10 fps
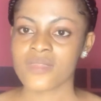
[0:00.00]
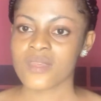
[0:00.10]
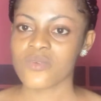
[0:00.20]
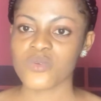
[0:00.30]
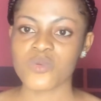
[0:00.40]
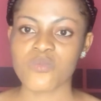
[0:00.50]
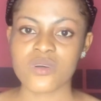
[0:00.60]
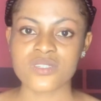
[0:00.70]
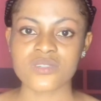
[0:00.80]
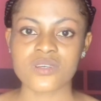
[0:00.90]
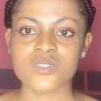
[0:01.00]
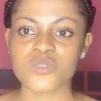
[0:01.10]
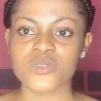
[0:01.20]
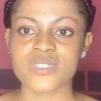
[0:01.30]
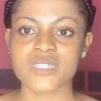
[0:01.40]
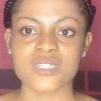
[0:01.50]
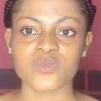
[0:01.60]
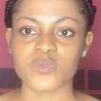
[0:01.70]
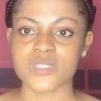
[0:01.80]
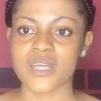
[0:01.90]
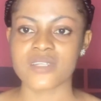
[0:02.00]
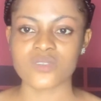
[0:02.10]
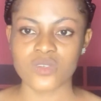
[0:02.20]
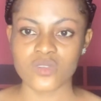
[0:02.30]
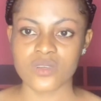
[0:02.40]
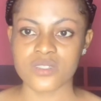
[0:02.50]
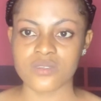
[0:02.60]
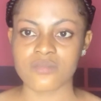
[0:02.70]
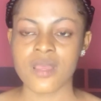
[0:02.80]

you must not use it without your sunscreen